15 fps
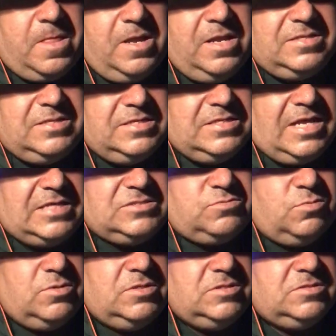And I think that's
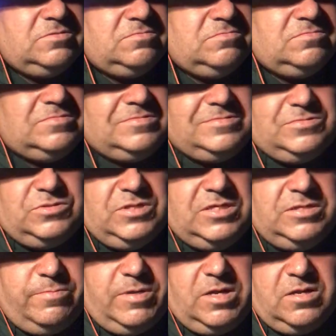what you
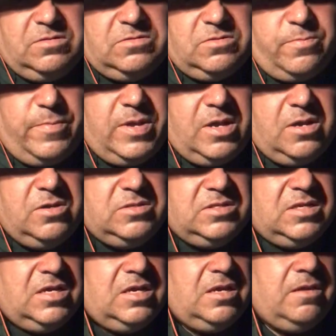need to be a good
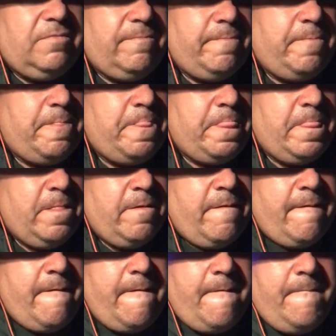team.
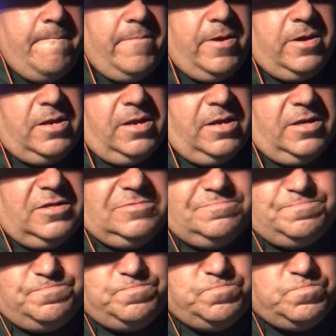But
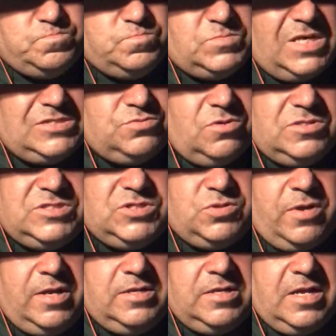that's where it's
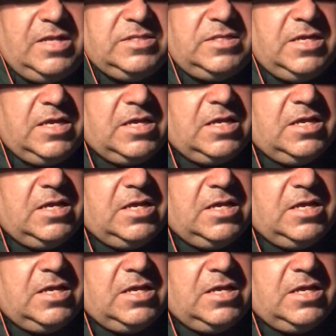trending, I think.